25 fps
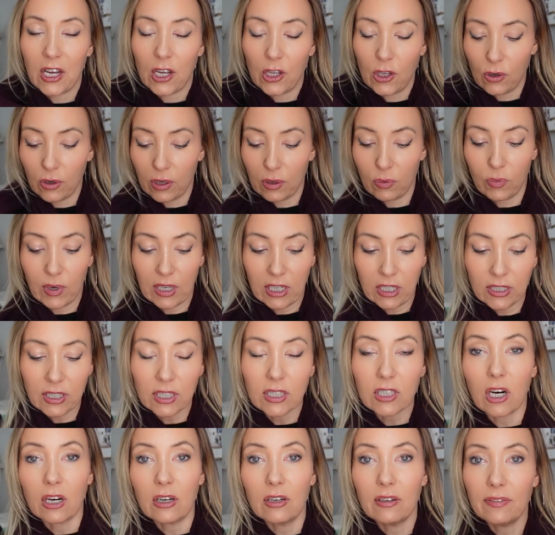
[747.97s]
You can wear a
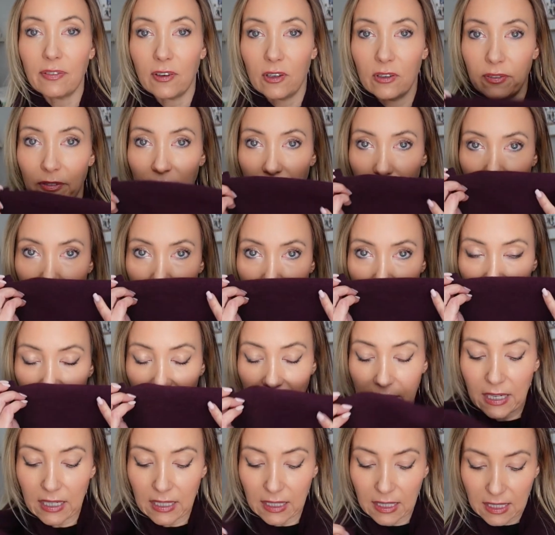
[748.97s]
scarf over your
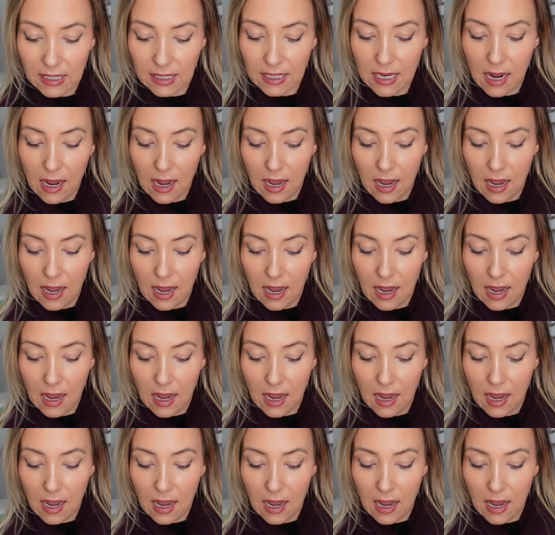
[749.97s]
face,